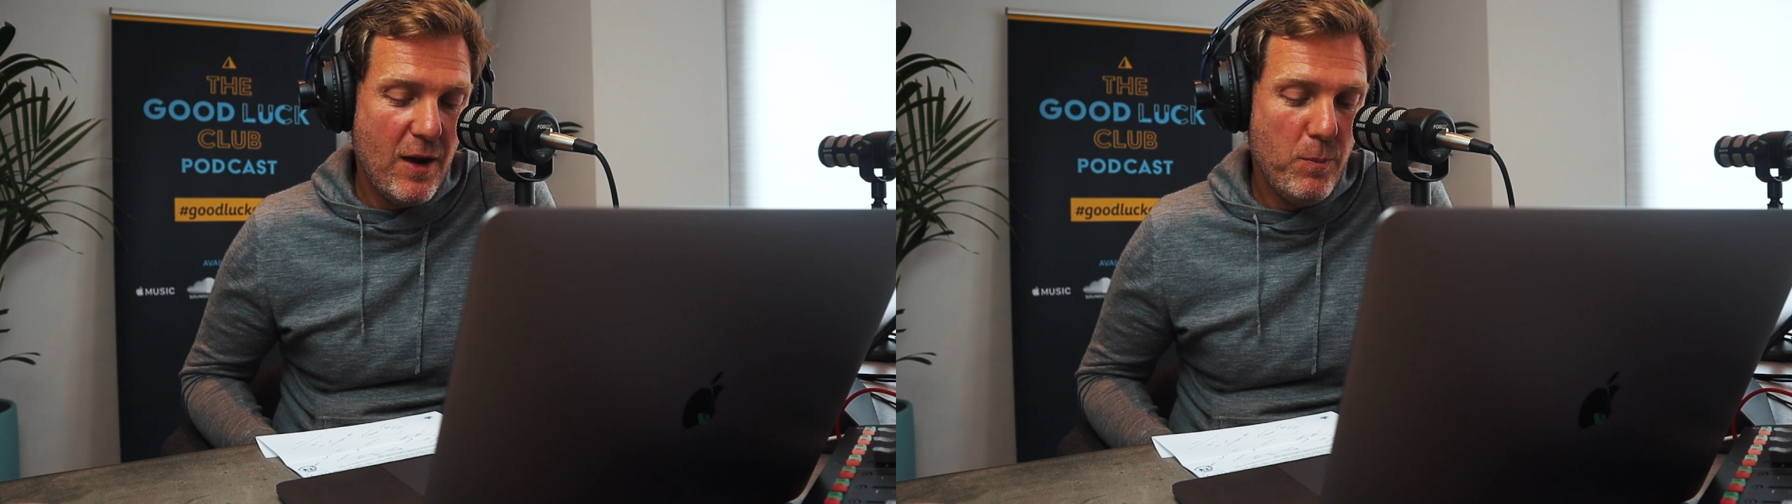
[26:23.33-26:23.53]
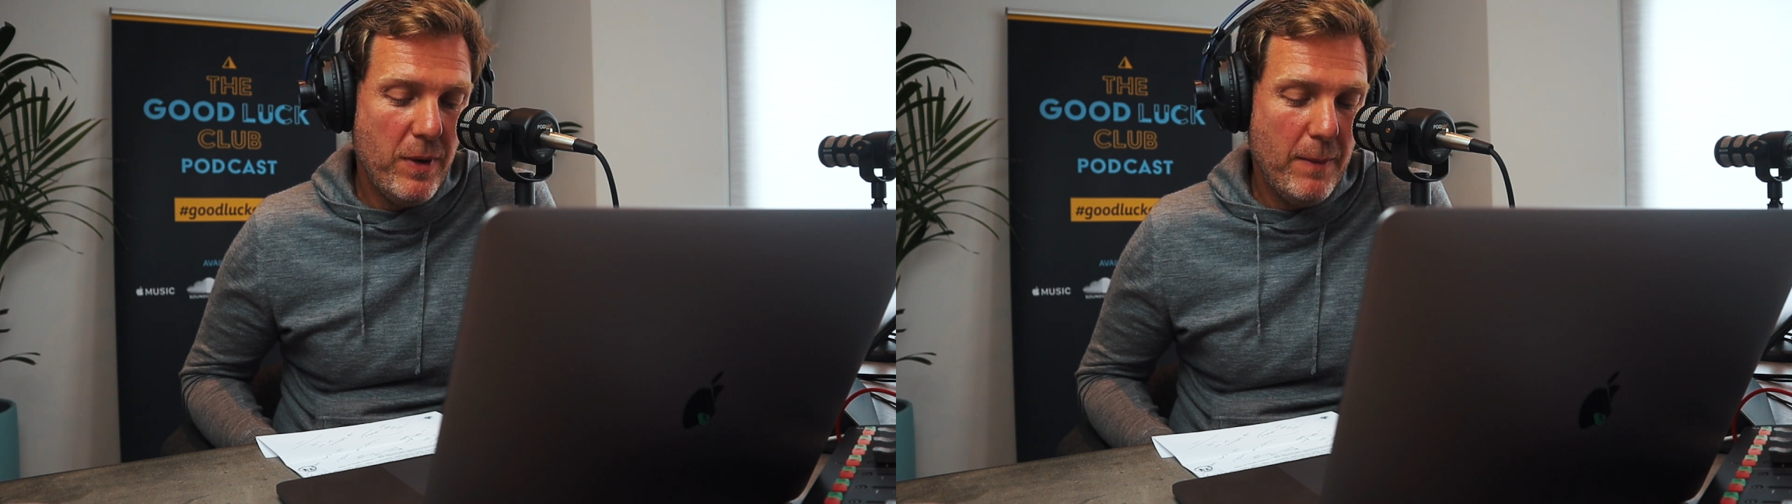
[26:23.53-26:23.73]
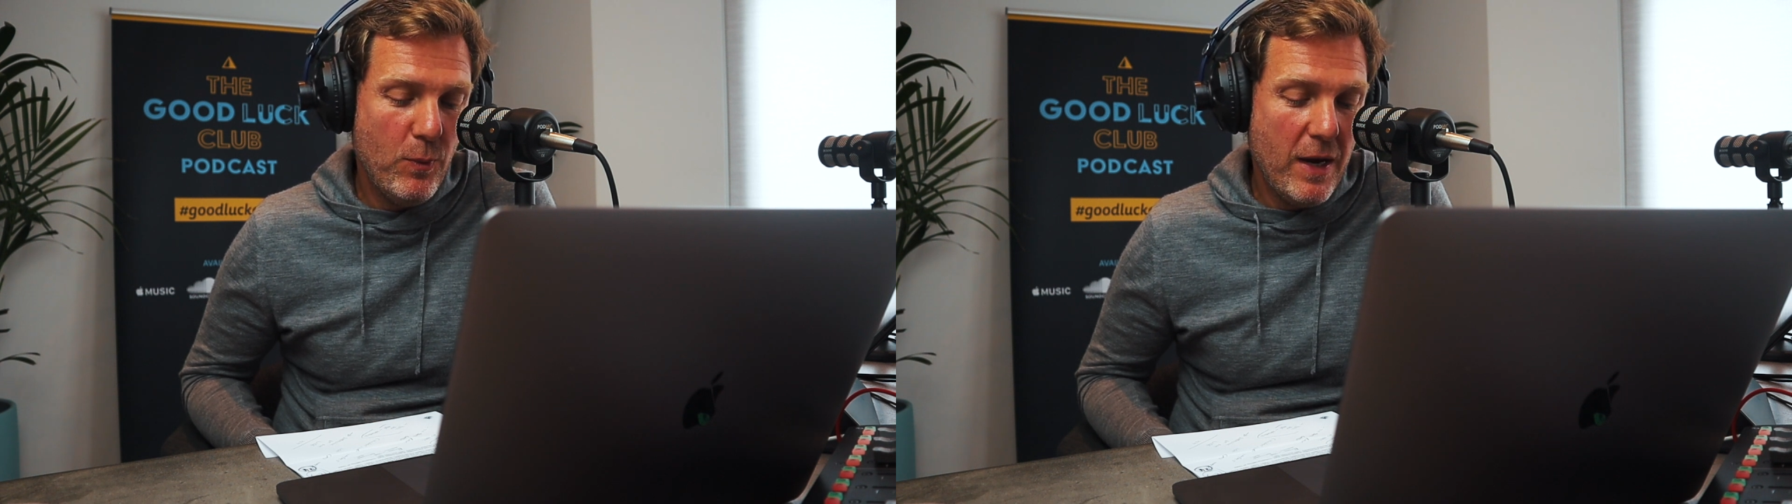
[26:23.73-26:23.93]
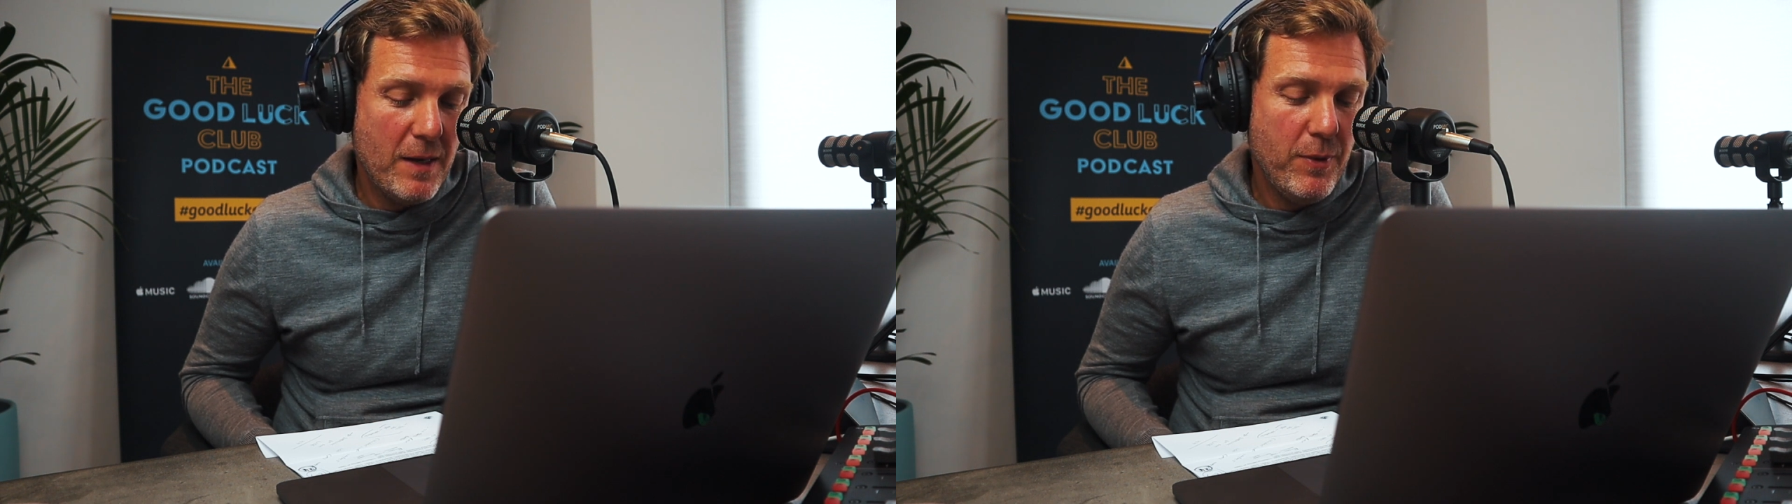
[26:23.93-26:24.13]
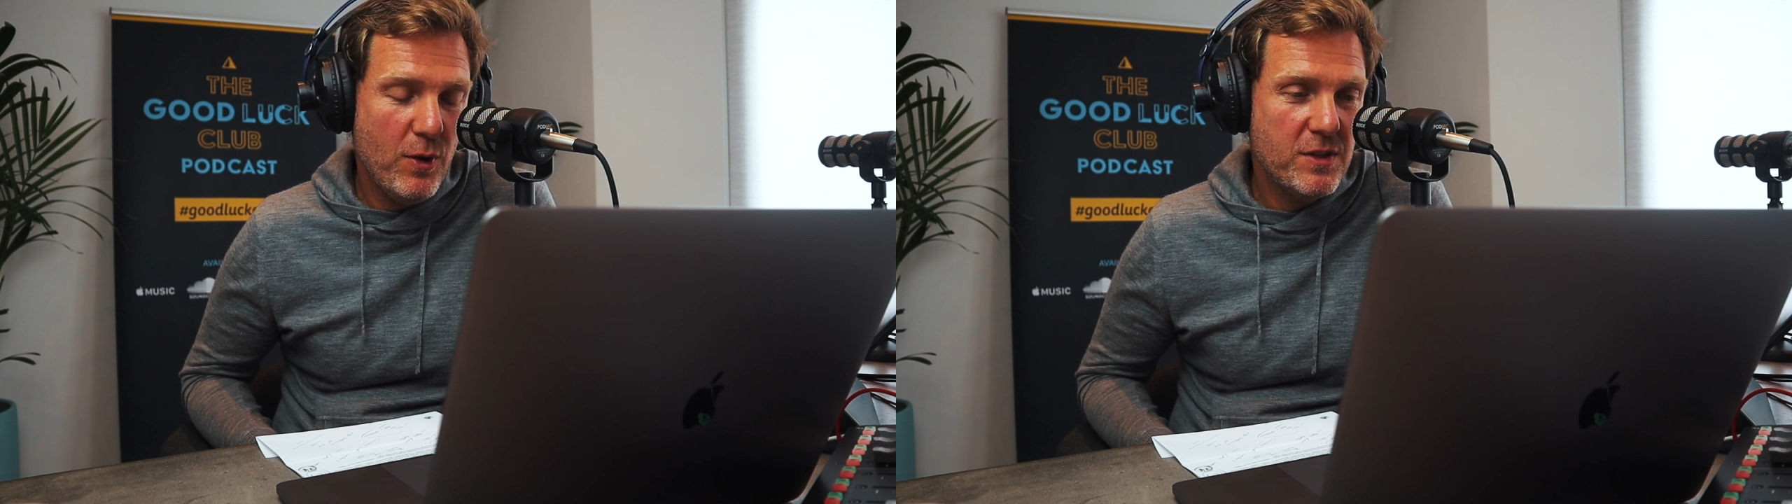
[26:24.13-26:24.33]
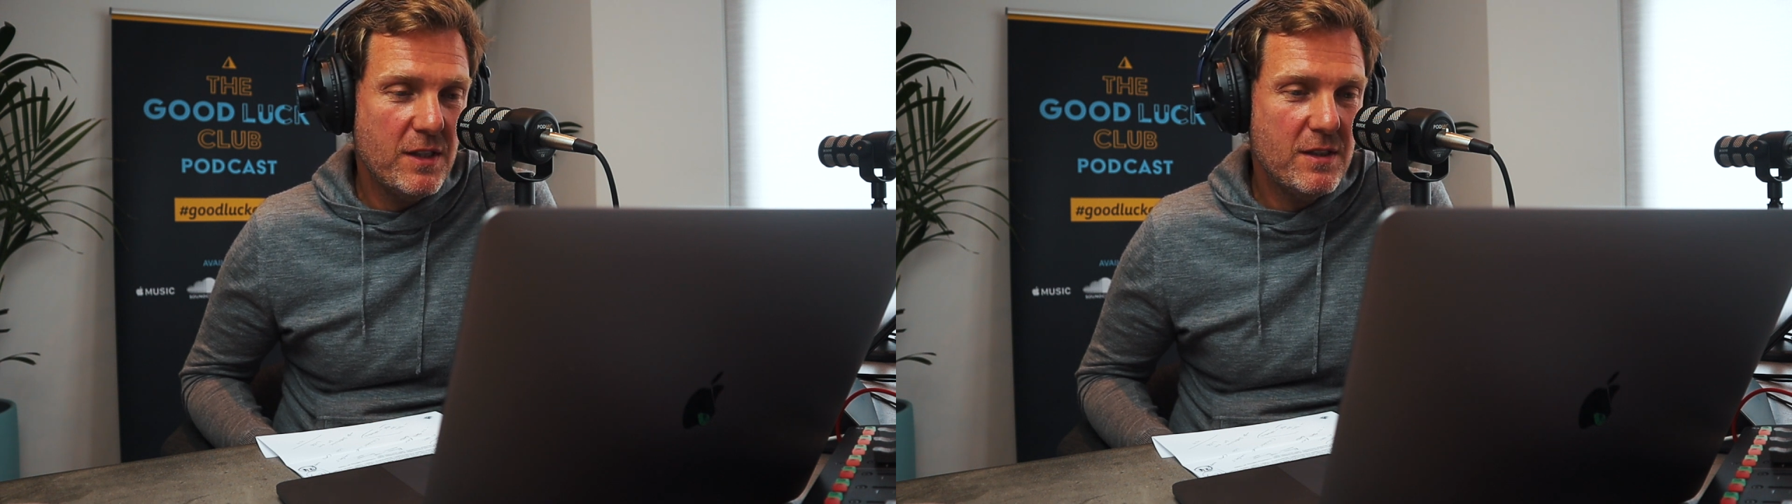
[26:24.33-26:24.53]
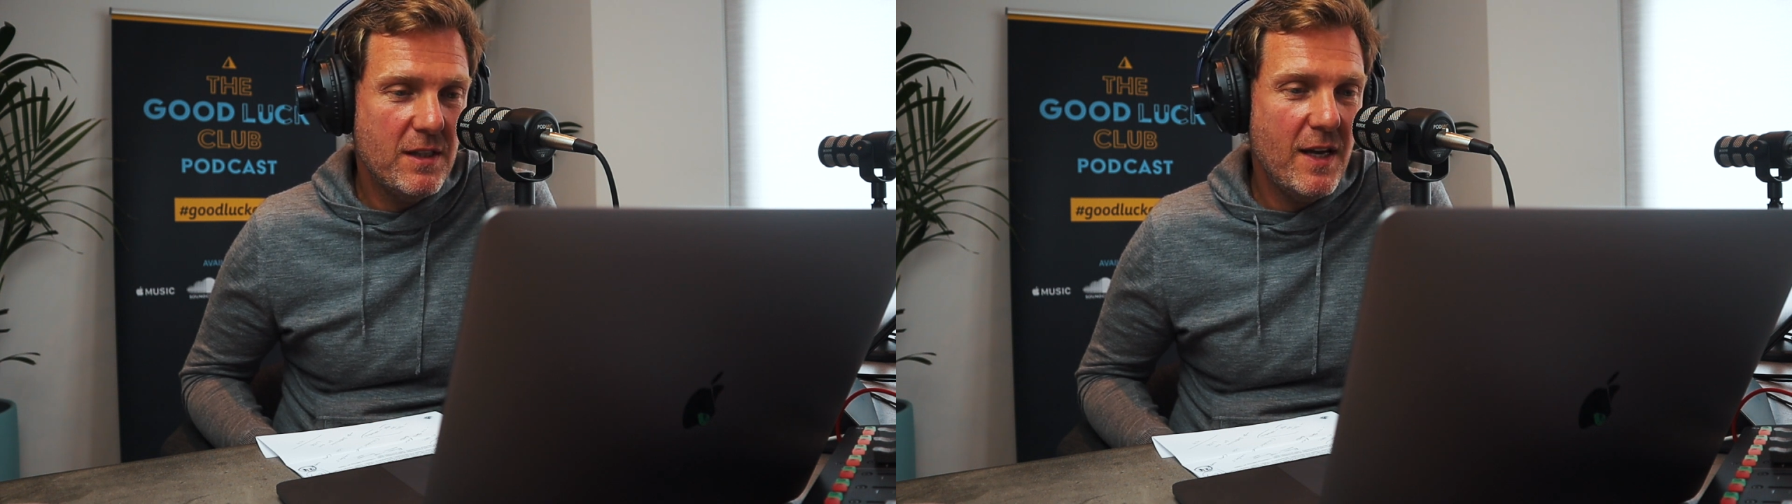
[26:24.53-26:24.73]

how people had posted,